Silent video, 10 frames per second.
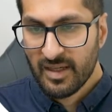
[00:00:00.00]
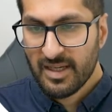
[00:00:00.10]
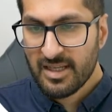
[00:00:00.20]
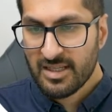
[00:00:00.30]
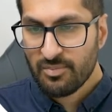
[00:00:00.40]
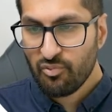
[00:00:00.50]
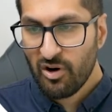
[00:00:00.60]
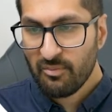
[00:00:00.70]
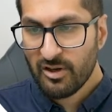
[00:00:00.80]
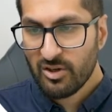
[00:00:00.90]
Is
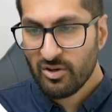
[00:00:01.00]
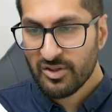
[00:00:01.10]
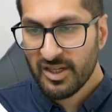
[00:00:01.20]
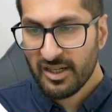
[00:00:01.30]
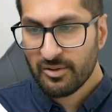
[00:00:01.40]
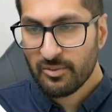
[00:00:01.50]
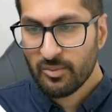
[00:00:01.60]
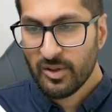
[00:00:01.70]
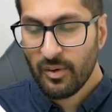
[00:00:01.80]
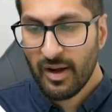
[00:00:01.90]
primary contact,
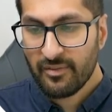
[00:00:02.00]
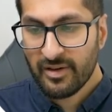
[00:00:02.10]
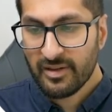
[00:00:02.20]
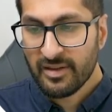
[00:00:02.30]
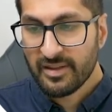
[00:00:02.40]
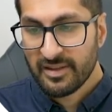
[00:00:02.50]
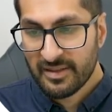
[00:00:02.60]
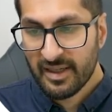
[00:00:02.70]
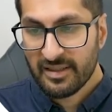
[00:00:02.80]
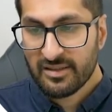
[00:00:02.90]
we don't have a
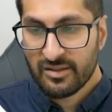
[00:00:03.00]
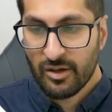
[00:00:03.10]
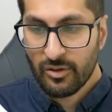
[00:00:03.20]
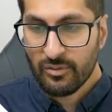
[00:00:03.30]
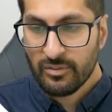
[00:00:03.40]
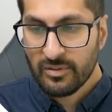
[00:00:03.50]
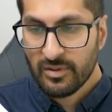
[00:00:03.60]
yes, no.